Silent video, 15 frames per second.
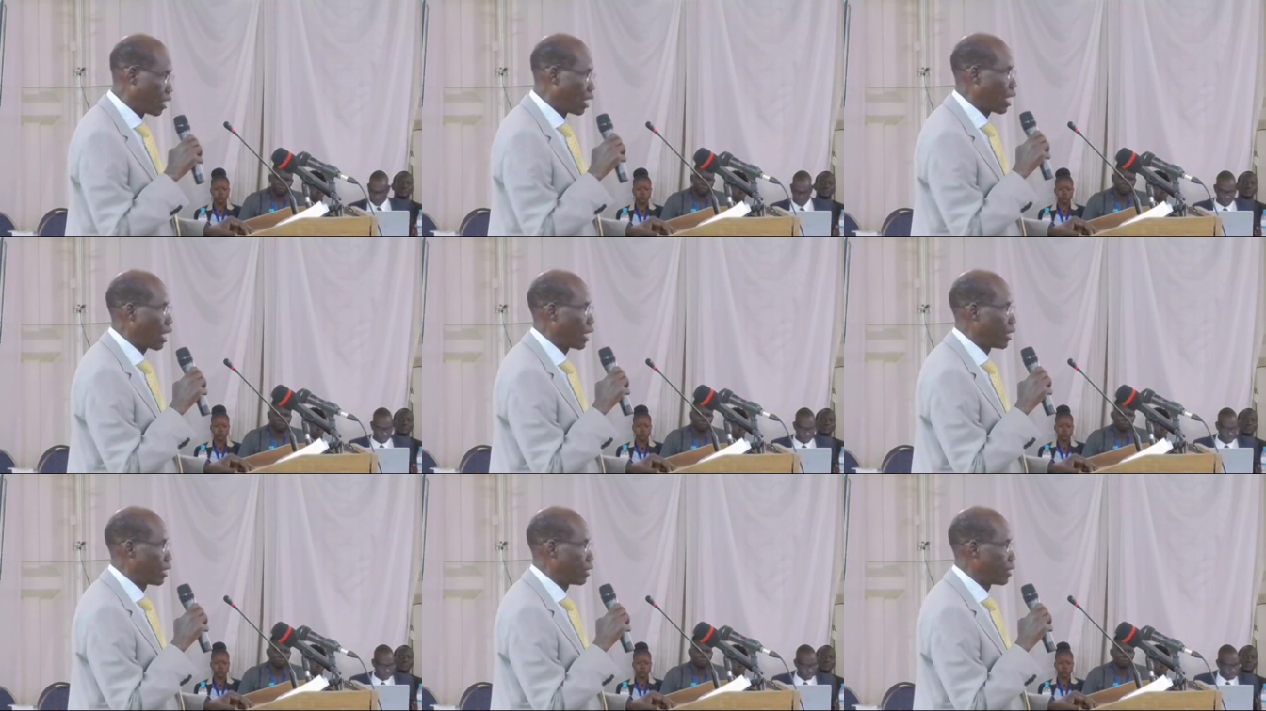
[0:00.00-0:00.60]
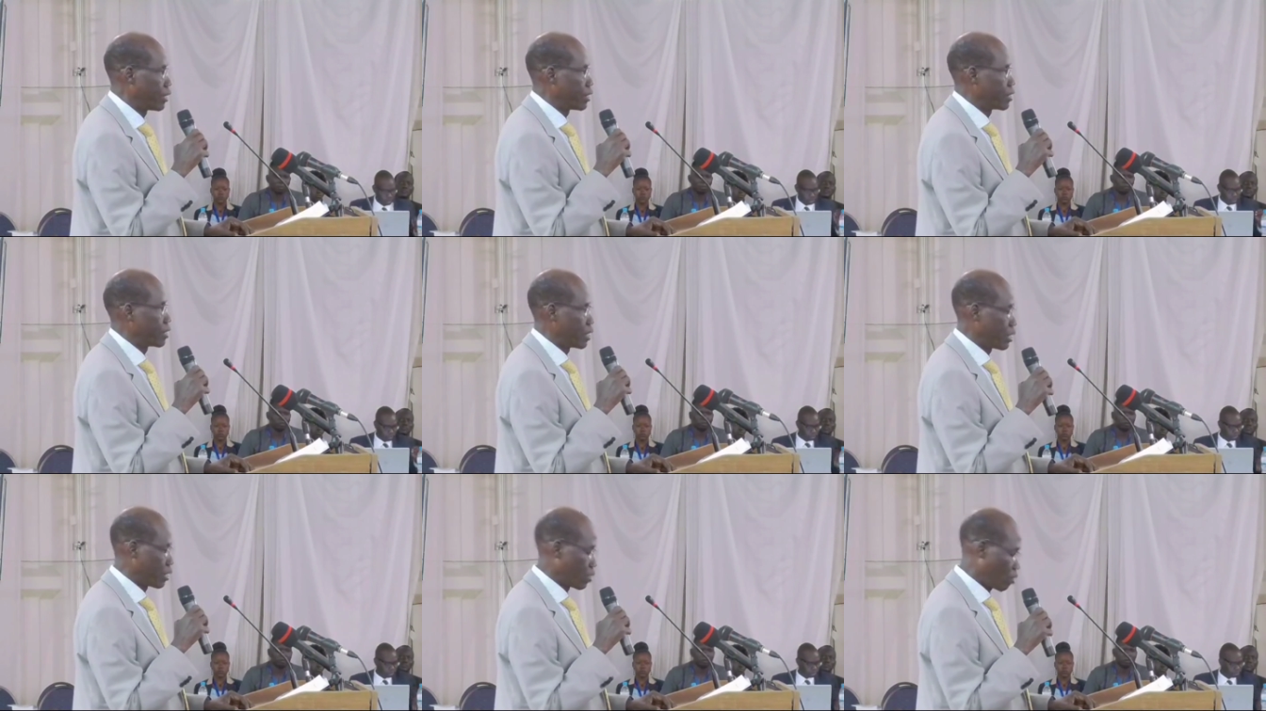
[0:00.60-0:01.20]
and the
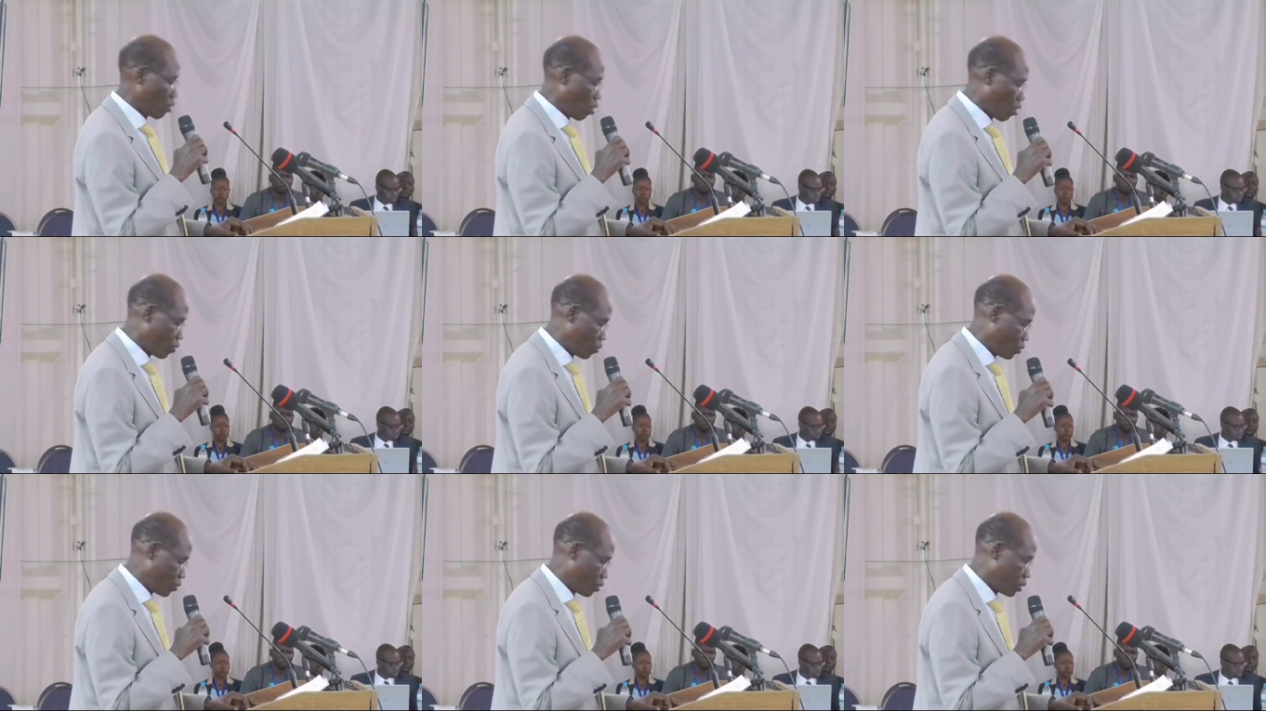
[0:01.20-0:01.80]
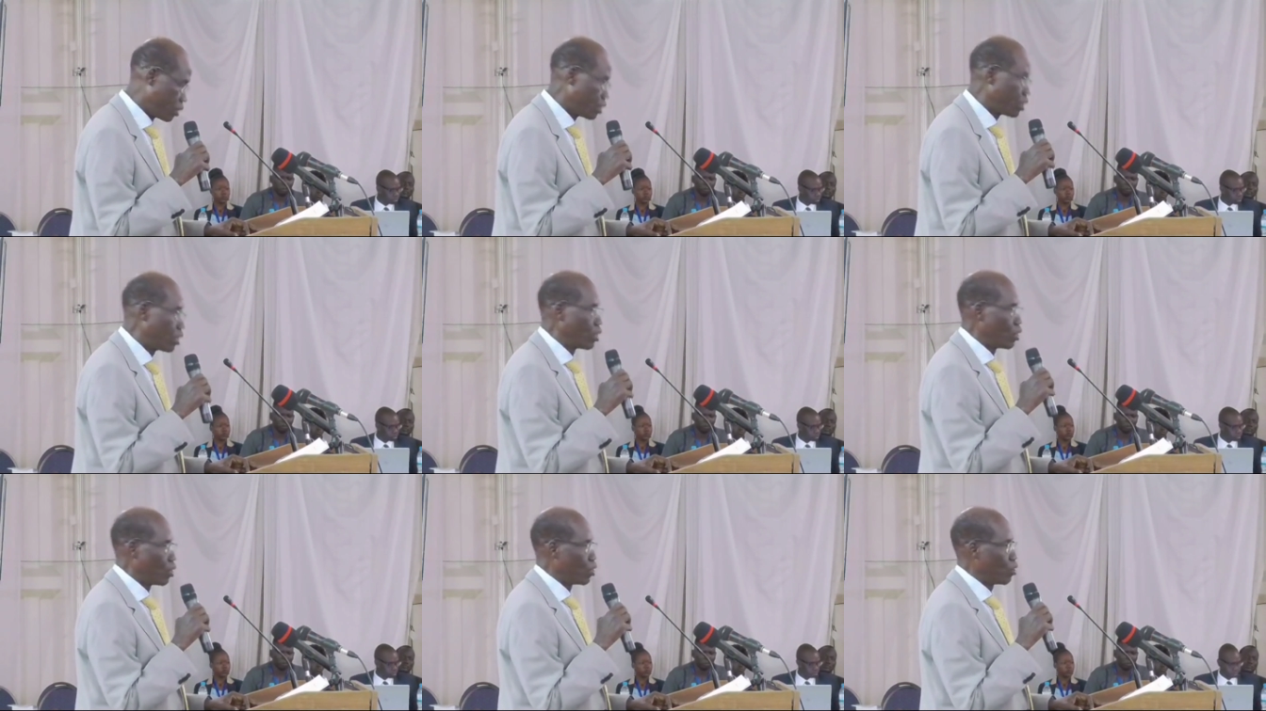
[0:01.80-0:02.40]
chair of
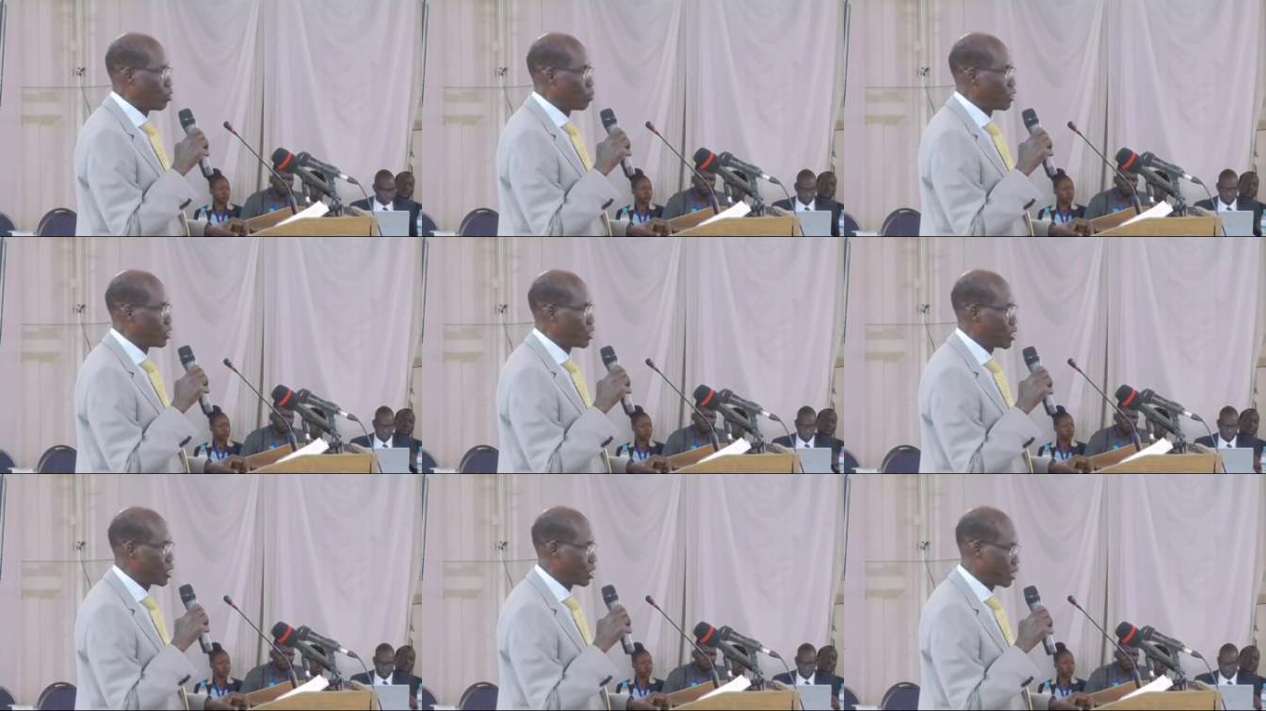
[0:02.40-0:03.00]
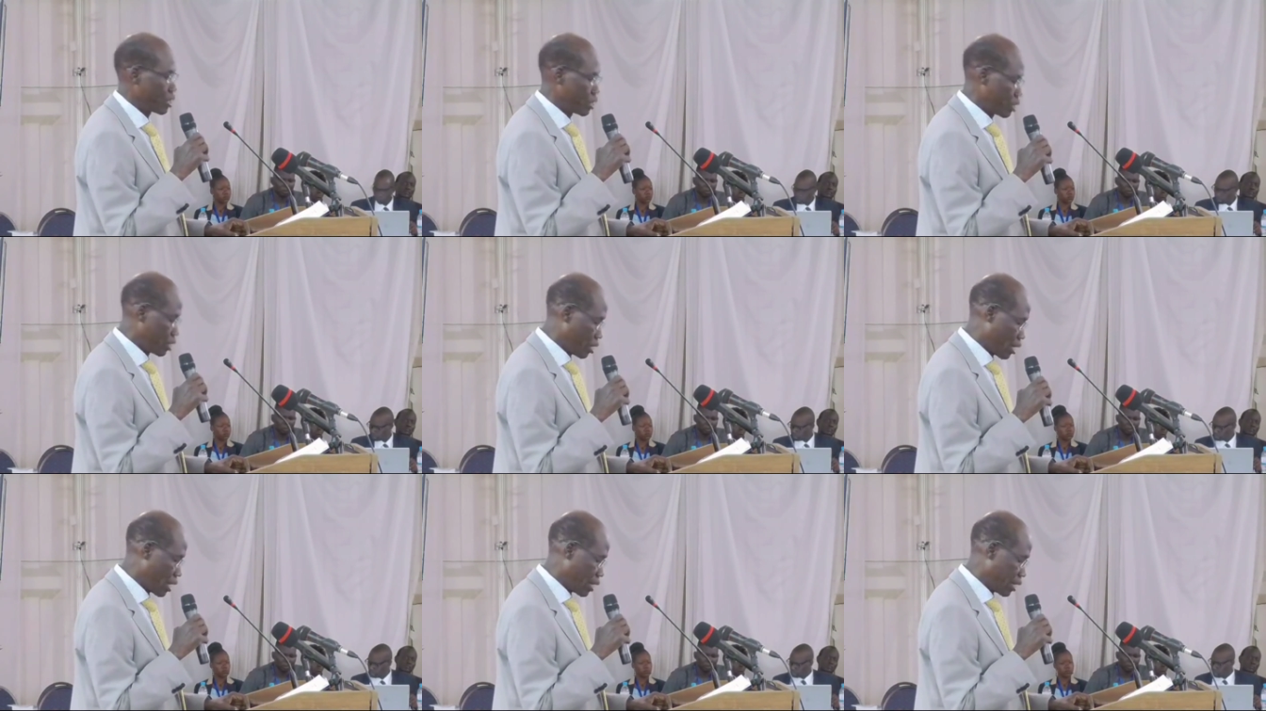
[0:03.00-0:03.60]
the Humanitarian
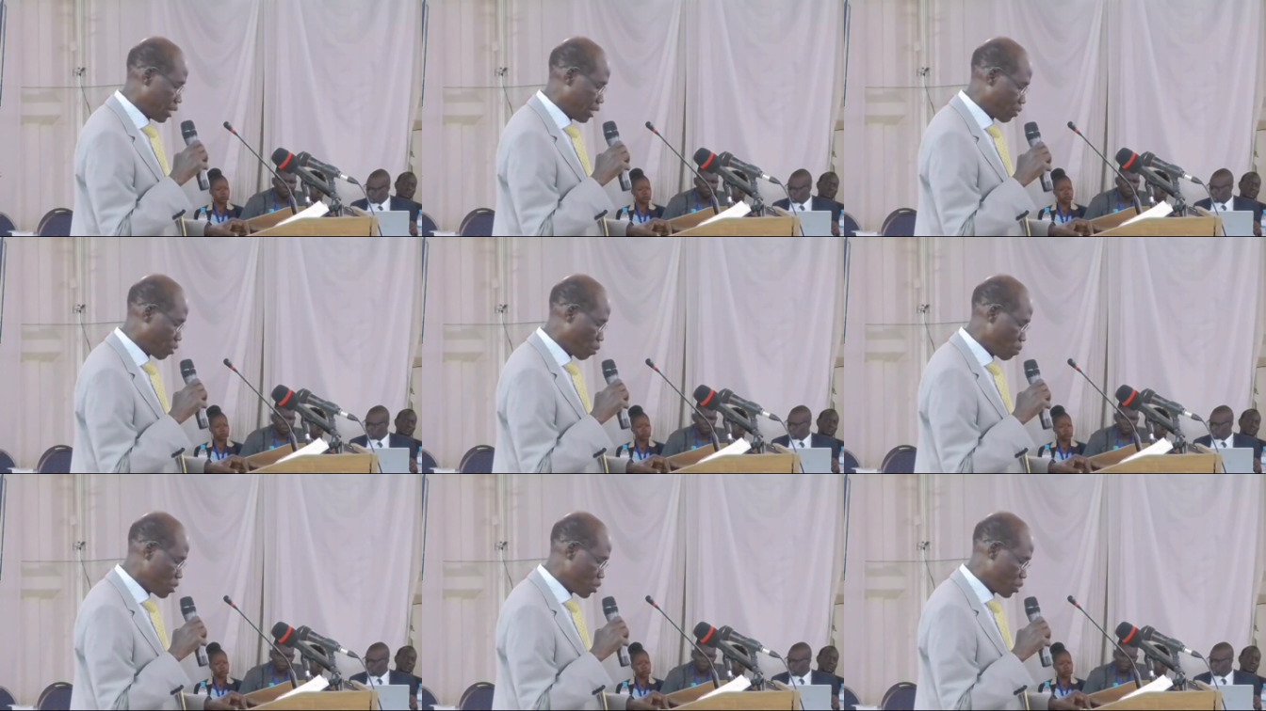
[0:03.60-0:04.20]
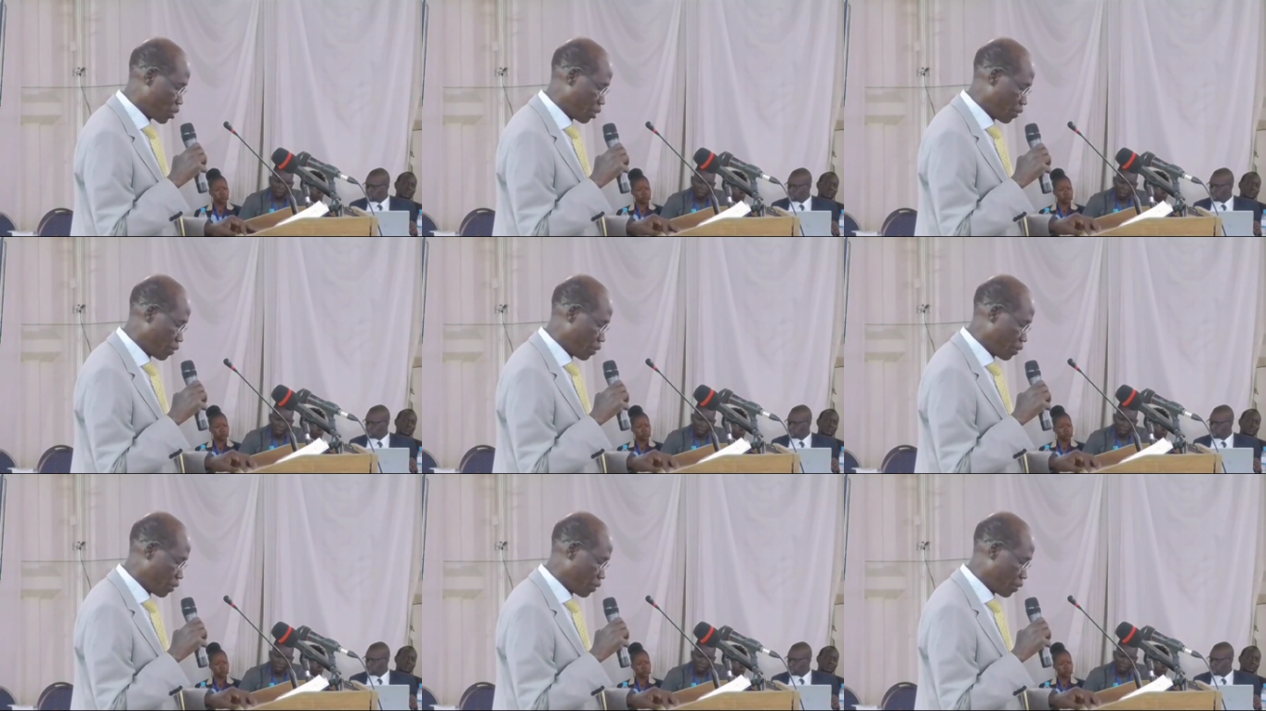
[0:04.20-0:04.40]
and Relief Commission,